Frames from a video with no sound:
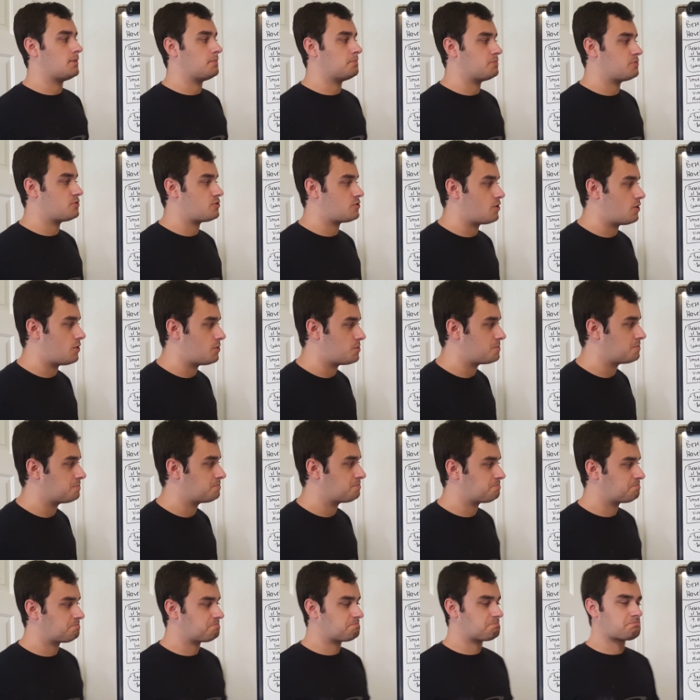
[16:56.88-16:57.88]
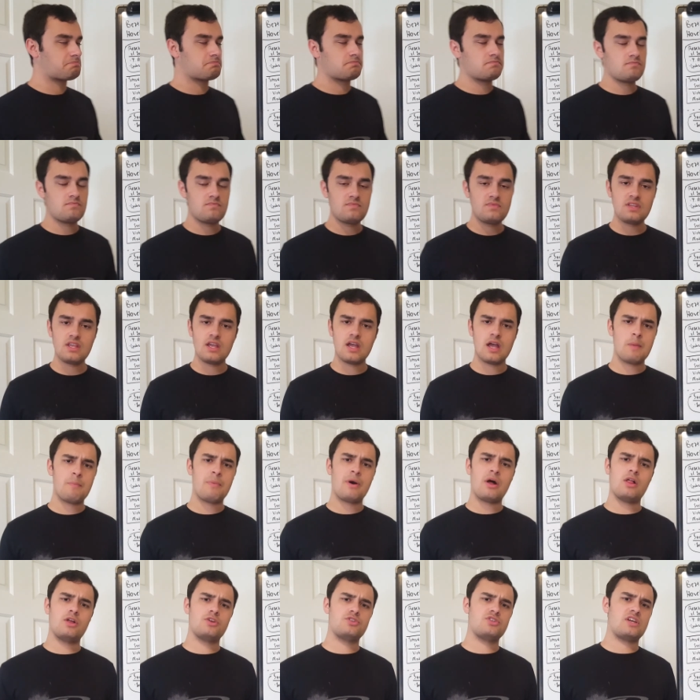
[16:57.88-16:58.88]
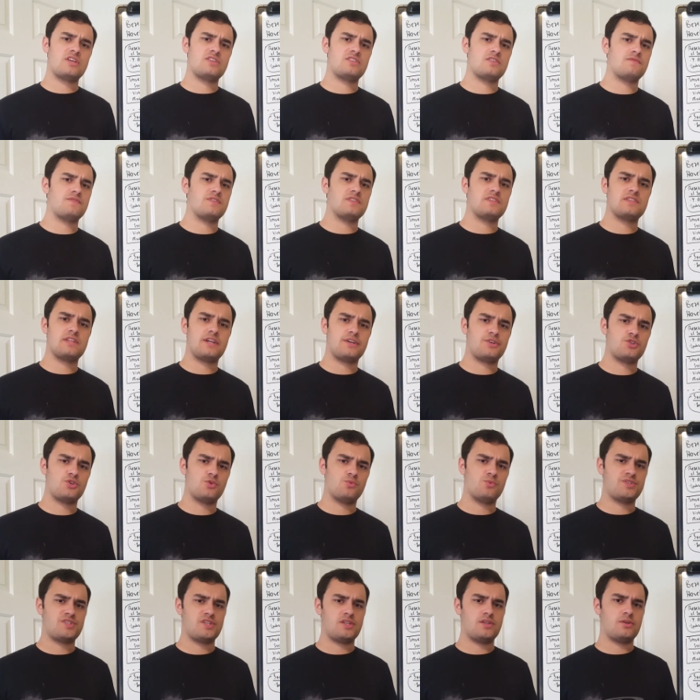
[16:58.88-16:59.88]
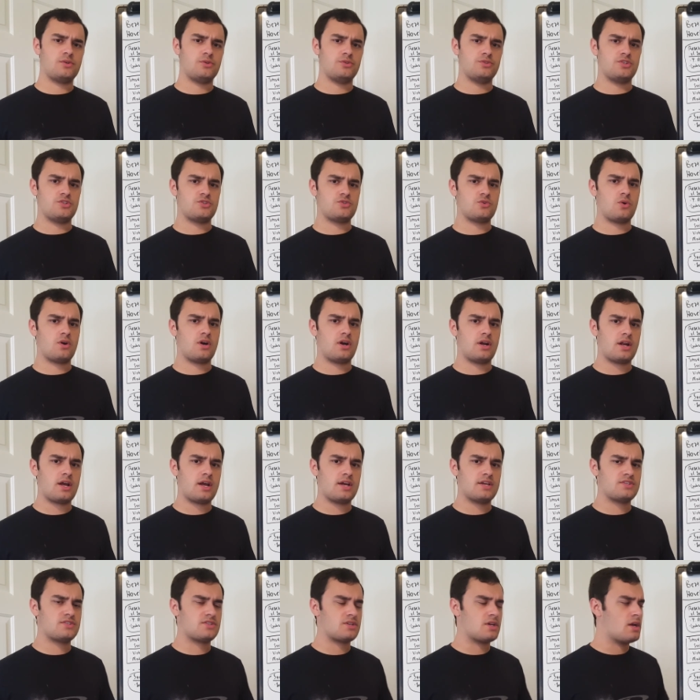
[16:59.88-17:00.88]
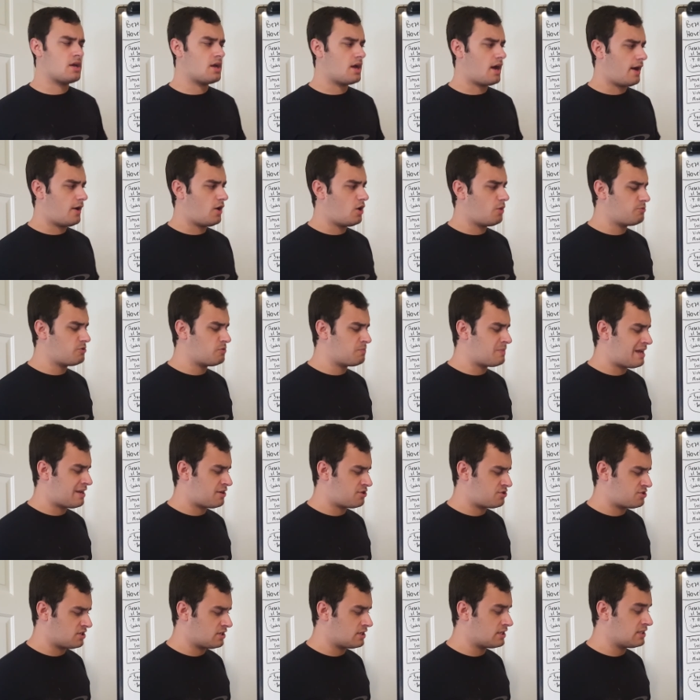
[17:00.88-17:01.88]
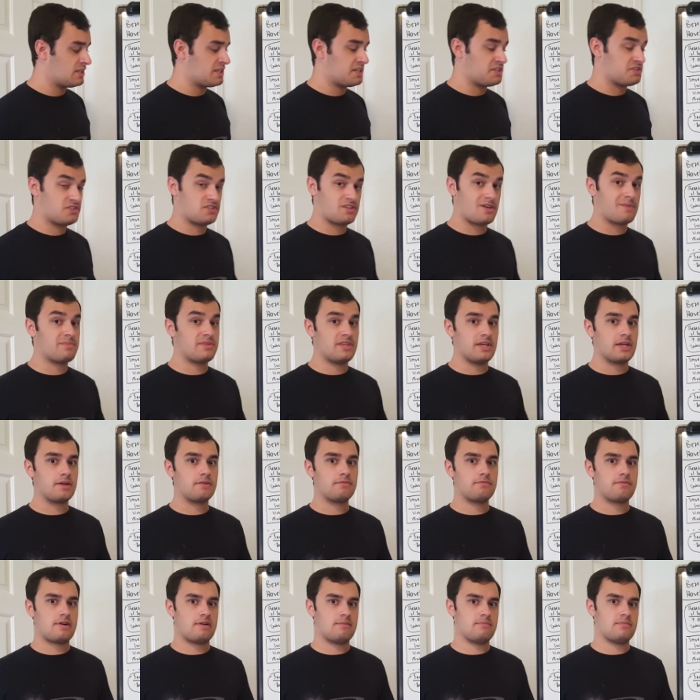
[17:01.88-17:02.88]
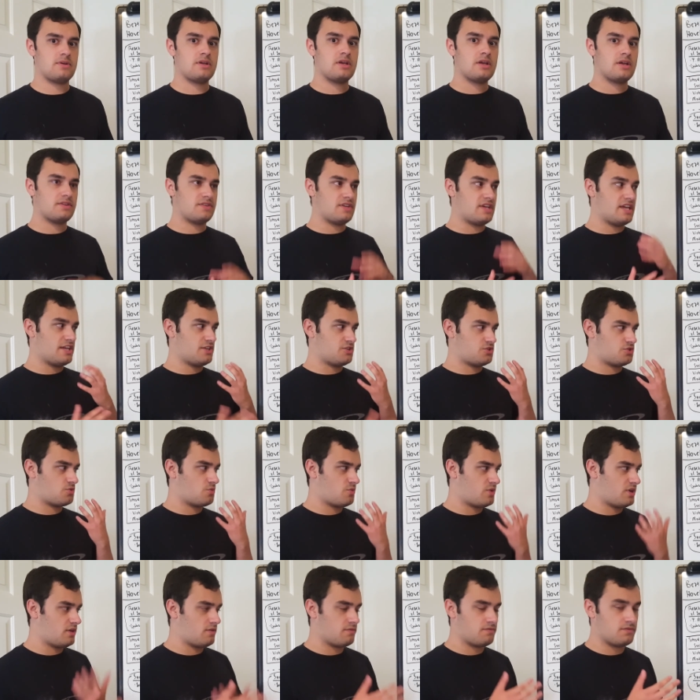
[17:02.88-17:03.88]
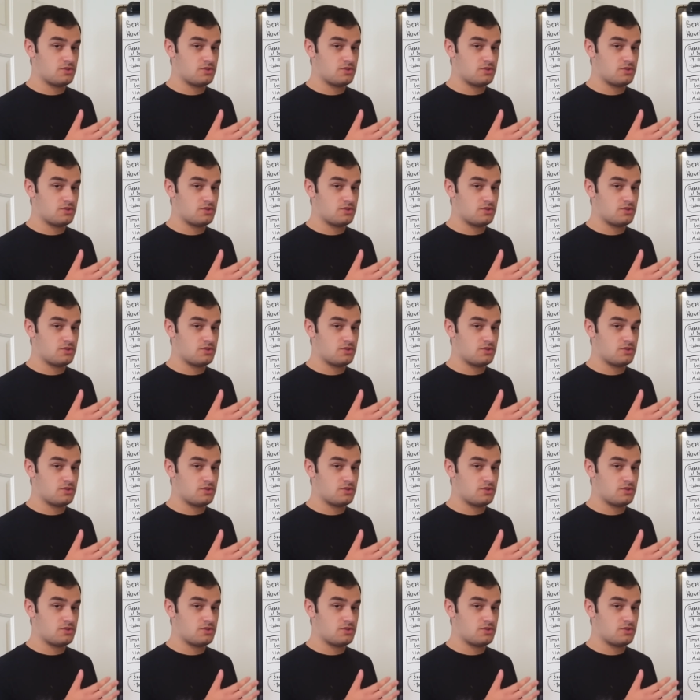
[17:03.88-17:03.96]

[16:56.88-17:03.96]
So I apologize if this lecture was a little disorganized. I hope you managed to glean something from the history of